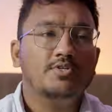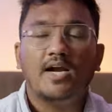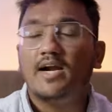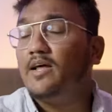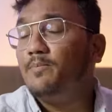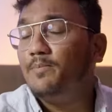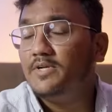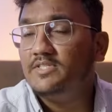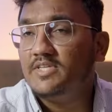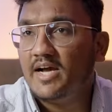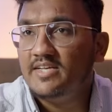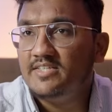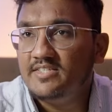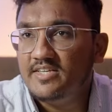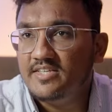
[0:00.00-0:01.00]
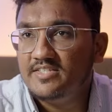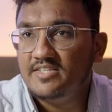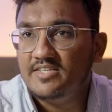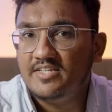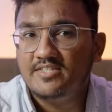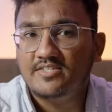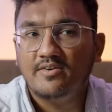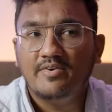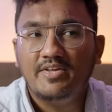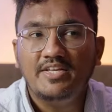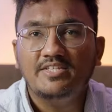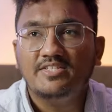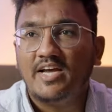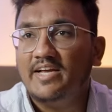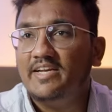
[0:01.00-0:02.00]
Tata Punch ICNG is a very
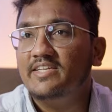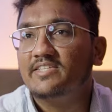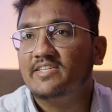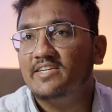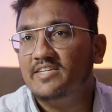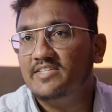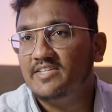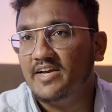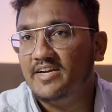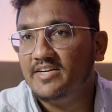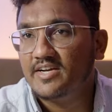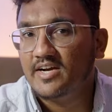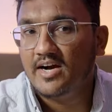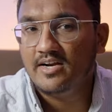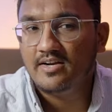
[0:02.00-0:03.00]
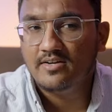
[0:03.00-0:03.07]
stylishly designed car,